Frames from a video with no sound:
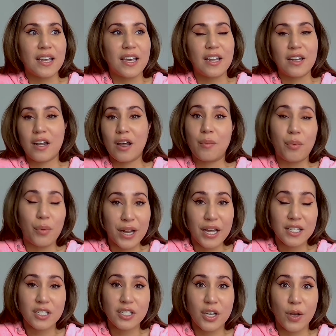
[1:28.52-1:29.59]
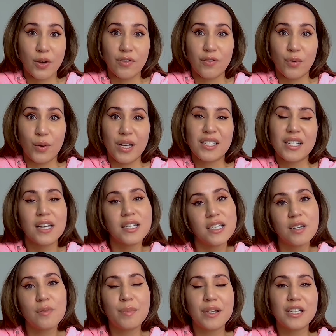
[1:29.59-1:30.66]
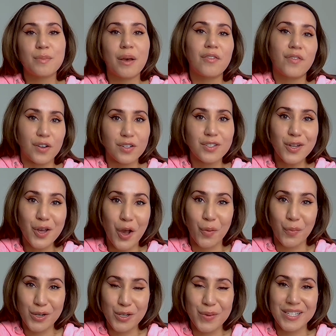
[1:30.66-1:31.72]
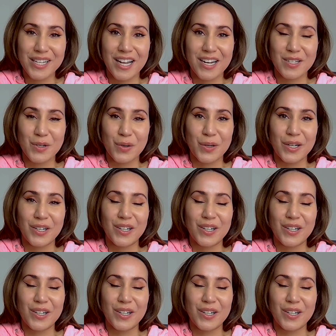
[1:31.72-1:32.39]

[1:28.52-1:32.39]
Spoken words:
in a brand's tone of voice, I did miss my first home, which was editorial.